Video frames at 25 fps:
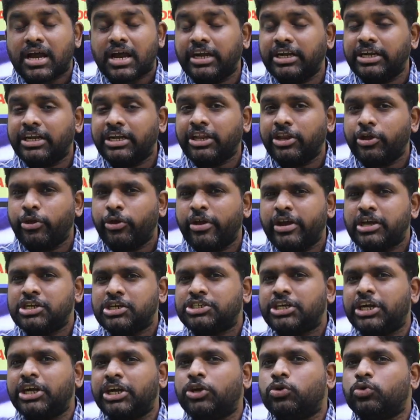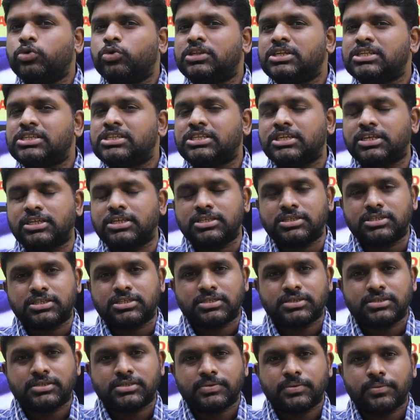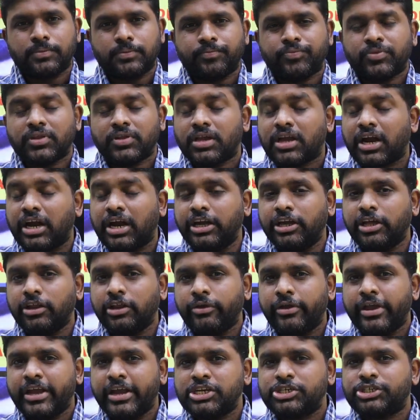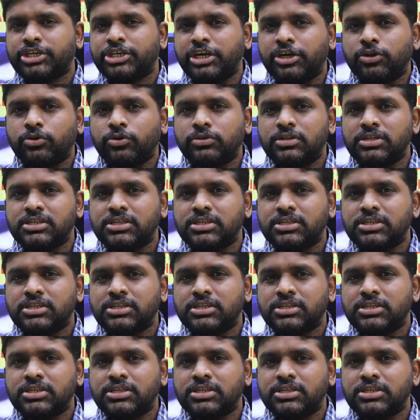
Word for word: Continuation to this series, today is